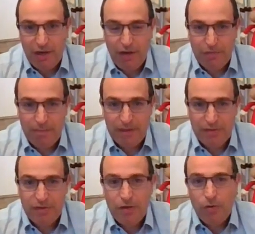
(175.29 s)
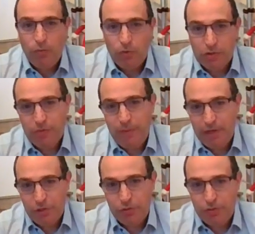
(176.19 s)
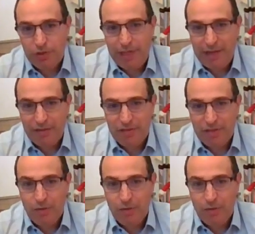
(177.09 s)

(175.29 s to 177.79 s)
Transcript: government wants to make sure that